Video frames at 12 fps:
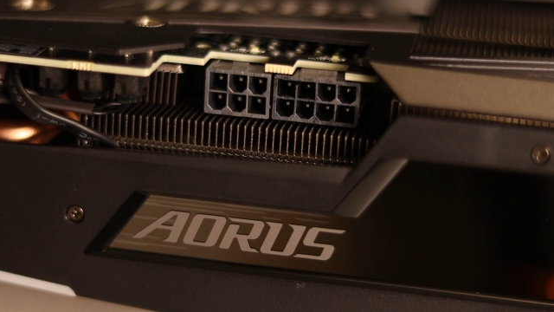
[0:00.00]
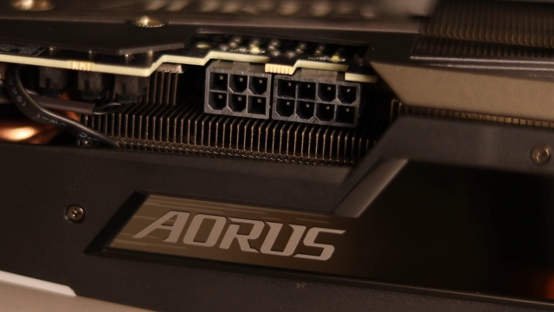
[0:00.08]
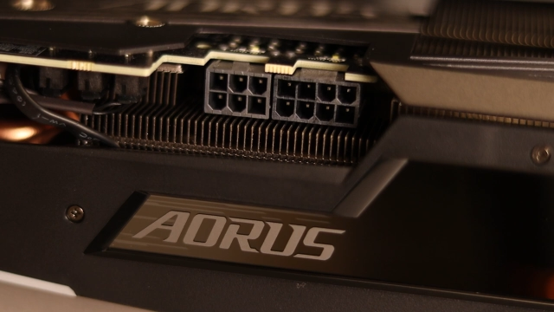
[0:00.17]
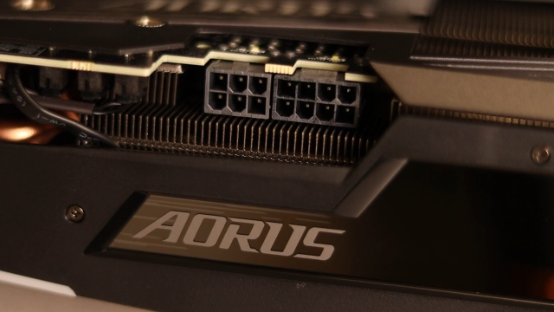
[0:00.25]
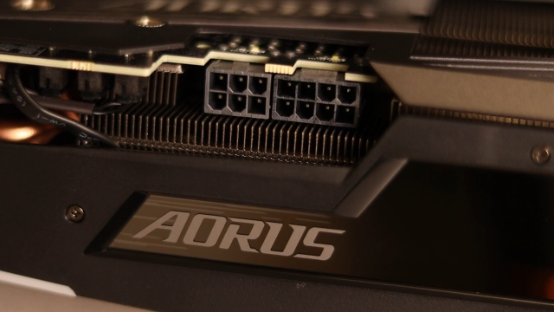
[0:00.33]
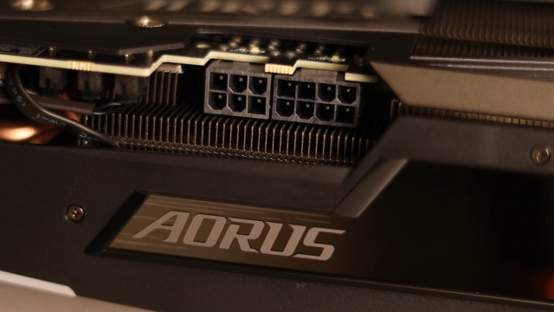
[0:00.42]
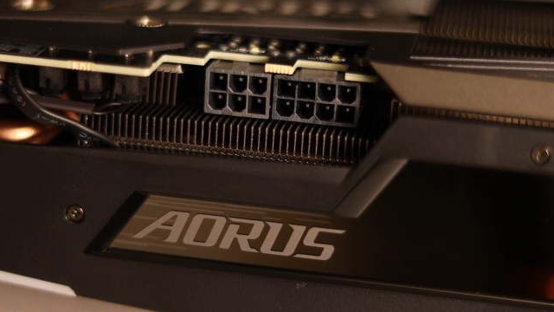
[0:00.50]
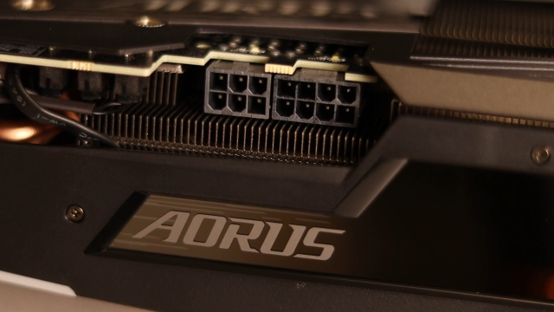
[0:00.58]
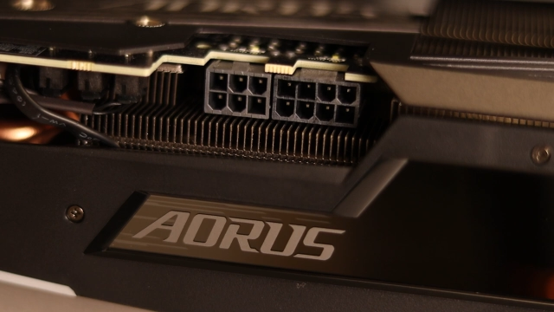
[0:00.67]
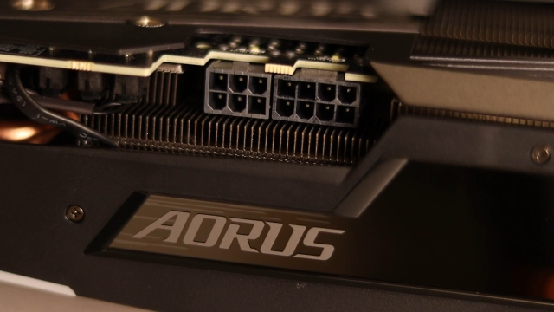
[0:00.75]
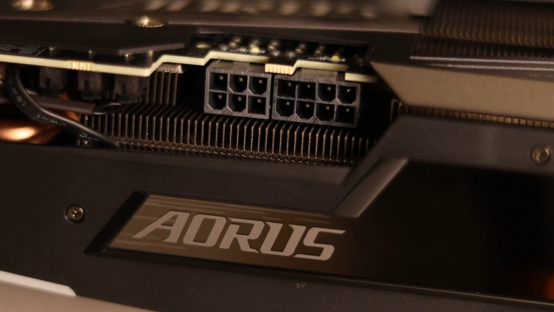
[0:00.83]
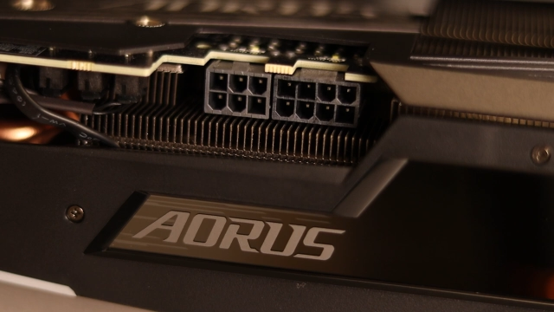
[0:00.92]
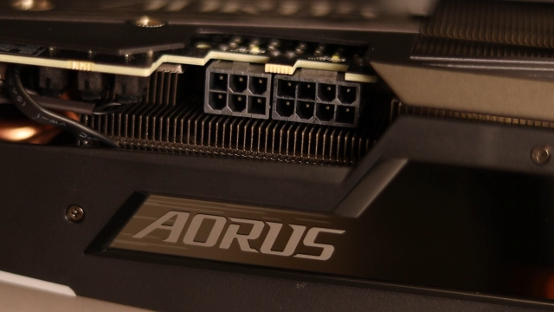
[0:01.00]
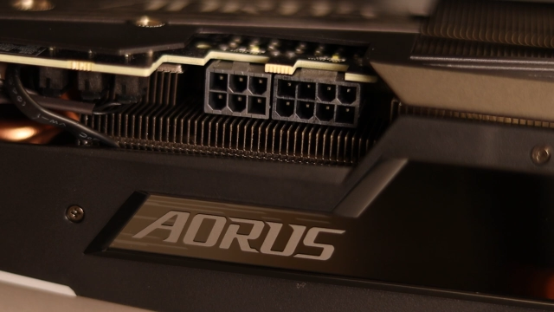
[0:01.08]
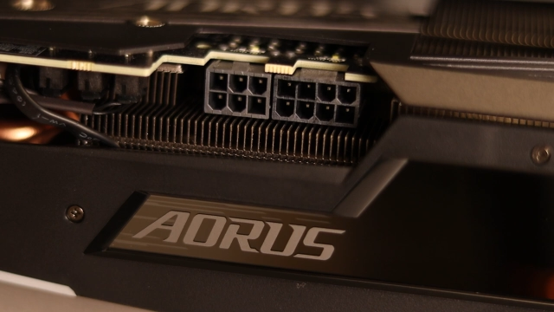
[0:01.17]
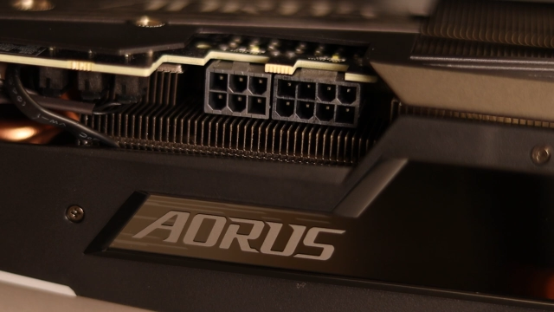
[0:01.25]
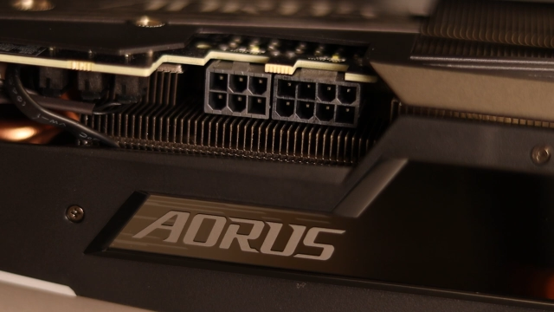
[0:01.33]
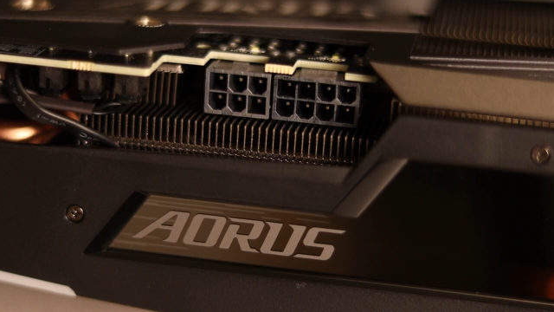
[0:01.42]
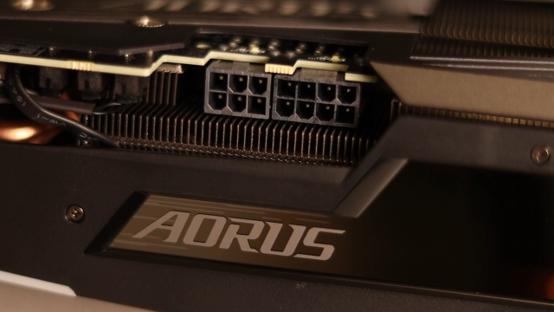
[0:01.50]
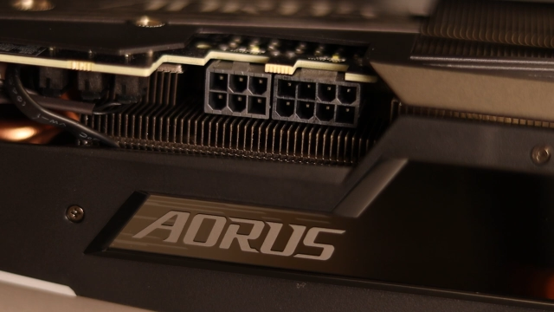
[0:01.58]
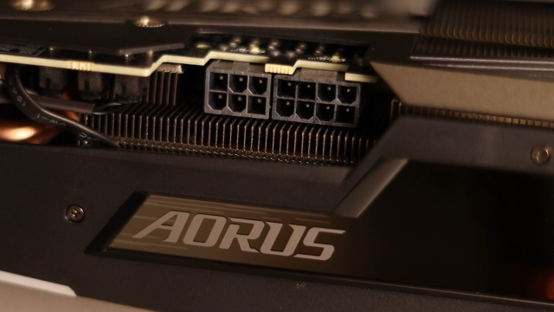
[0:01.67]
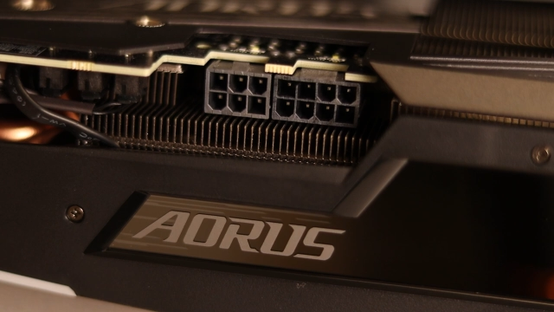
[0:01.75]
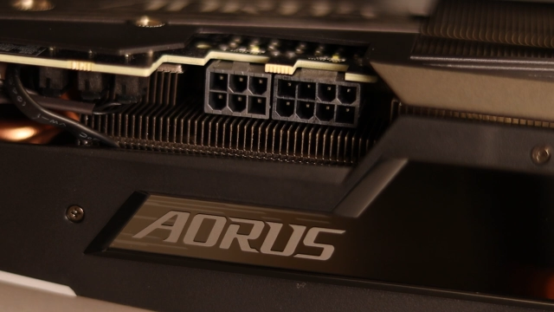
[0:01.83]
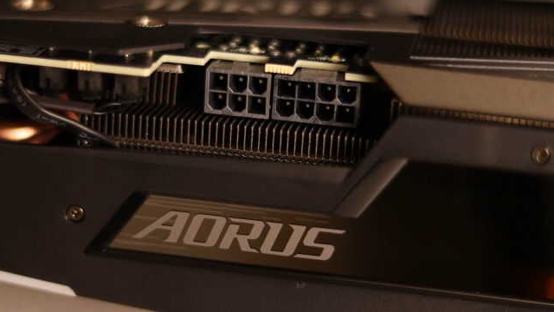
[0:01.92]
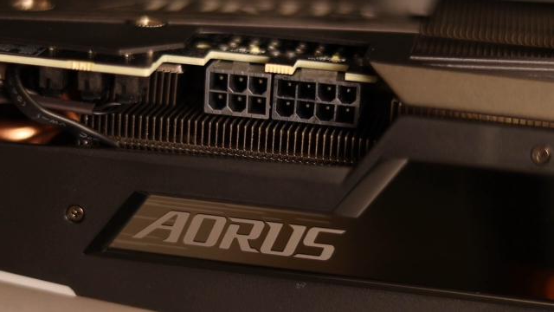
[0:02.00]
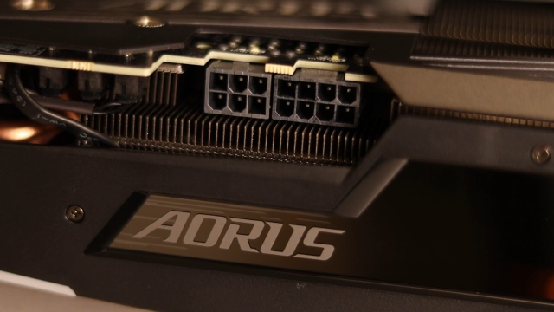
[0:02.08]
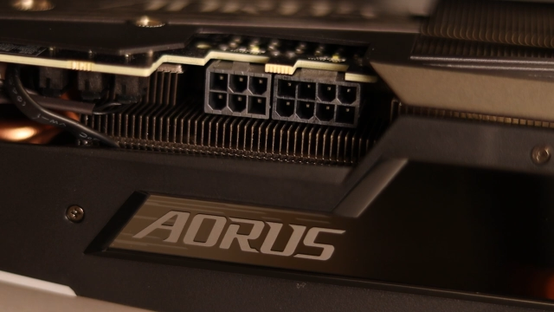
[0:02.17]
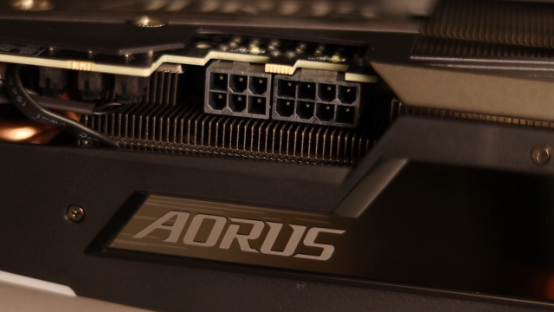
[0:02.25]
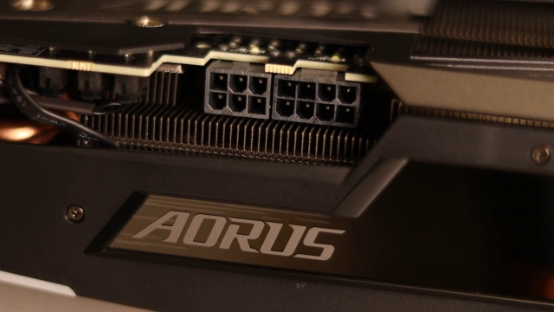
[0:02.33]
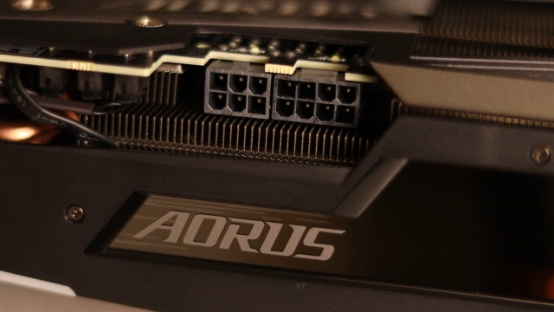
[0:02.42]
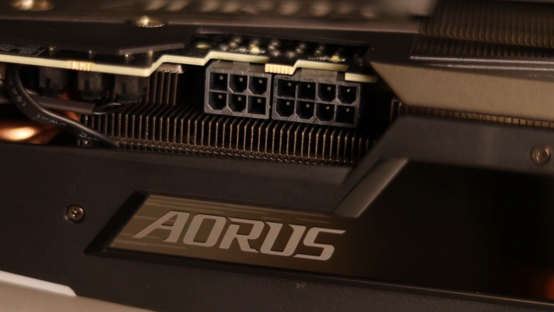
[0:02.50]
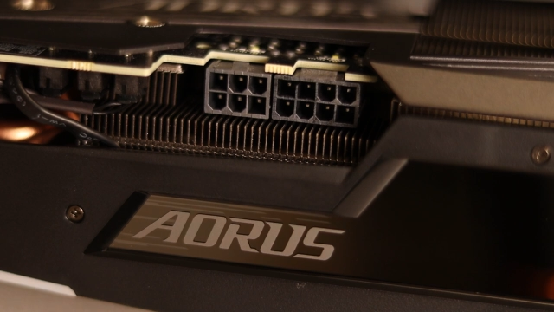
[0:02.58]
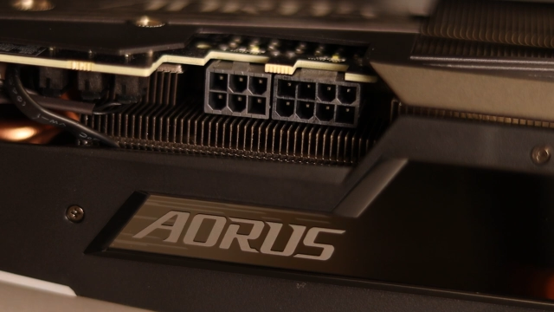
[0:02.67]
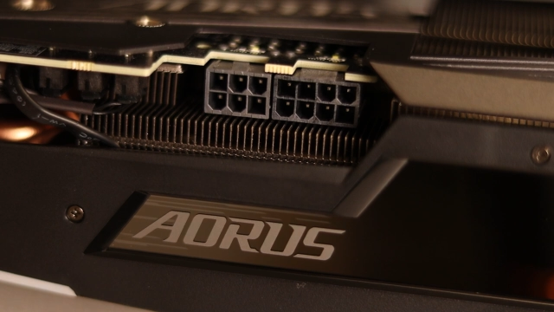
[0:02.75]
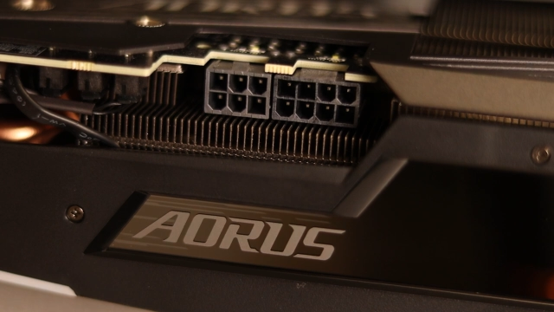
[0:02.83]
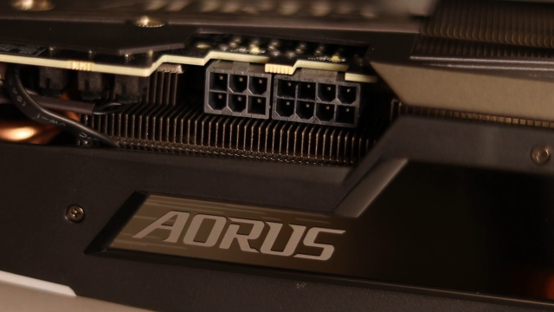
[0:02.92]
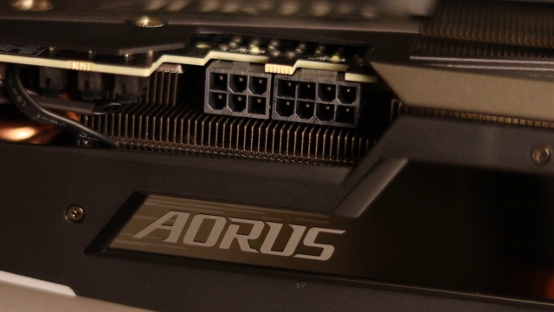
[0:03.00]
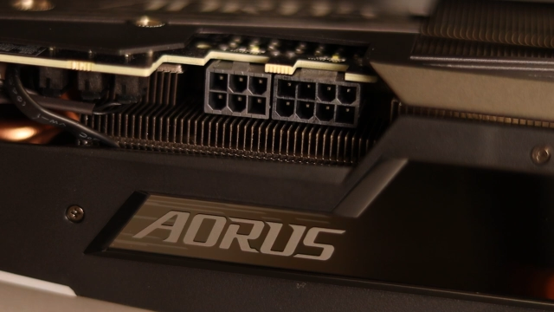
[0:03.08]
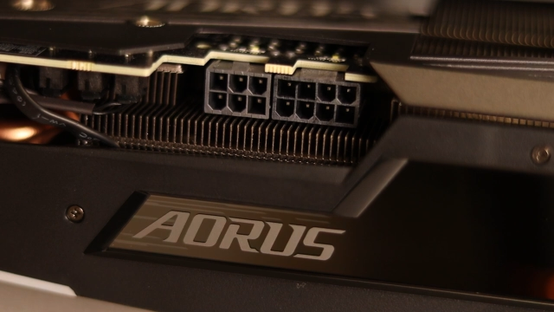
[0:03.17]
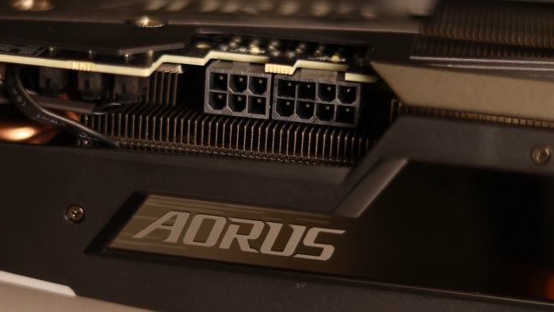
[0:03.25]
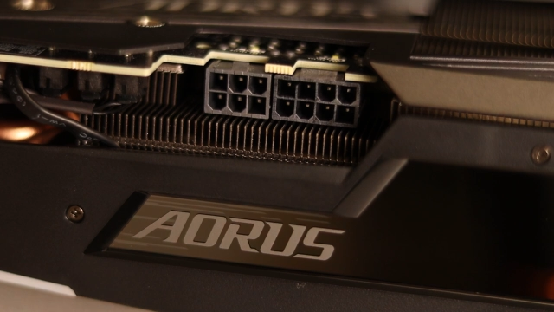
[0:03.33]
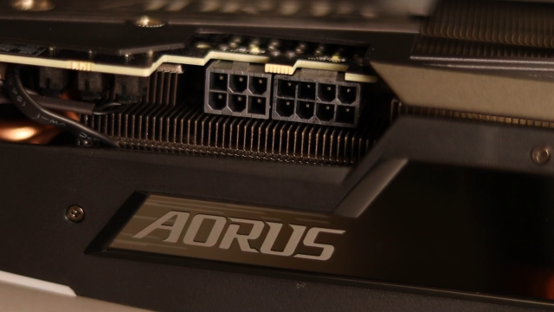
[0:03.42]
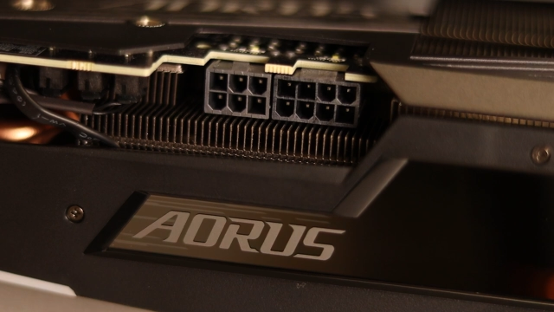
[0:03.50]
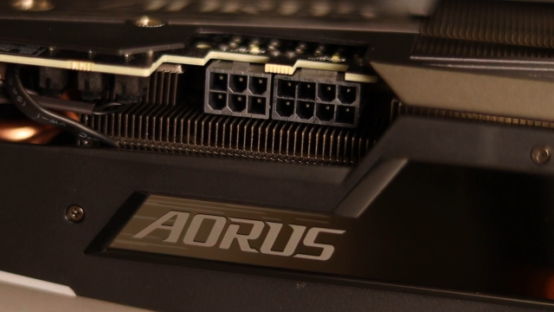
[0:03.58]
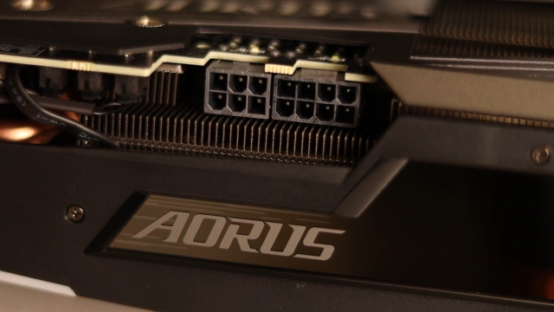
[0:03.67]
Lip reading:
[unreadable: no face in view]